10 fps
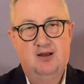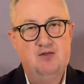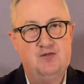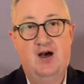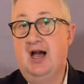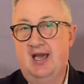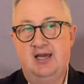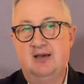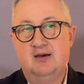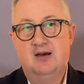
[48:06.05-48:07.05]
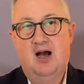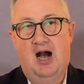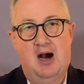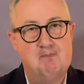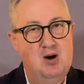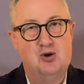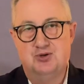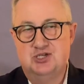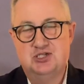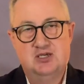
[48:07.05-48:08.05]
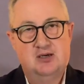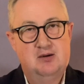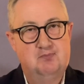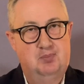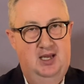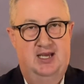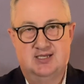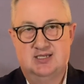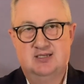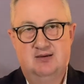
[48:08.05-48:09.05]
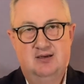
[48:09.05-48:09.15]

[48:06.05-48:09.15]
they are most blessed.